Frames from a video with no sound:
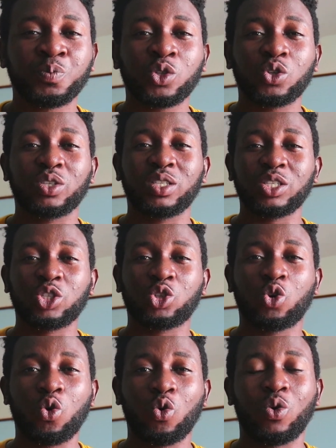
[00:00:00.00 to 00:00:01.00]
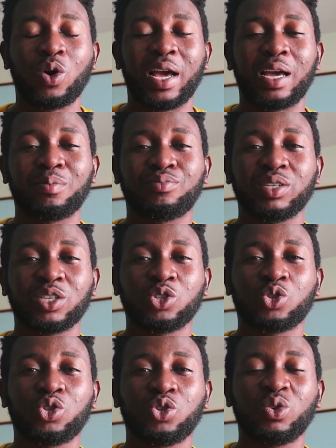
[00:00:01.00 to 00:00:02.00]
So this school I am bringing
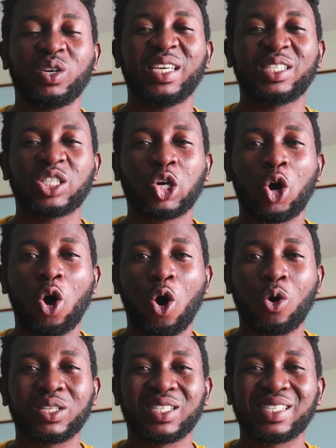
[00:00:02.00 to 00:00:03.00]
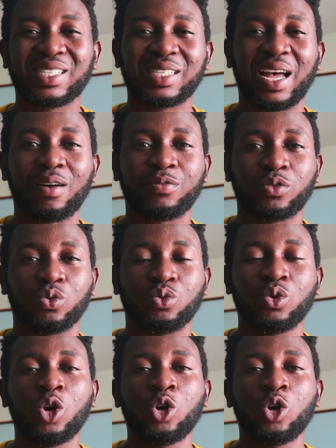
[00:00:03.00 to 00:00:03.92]
to you is called Savo.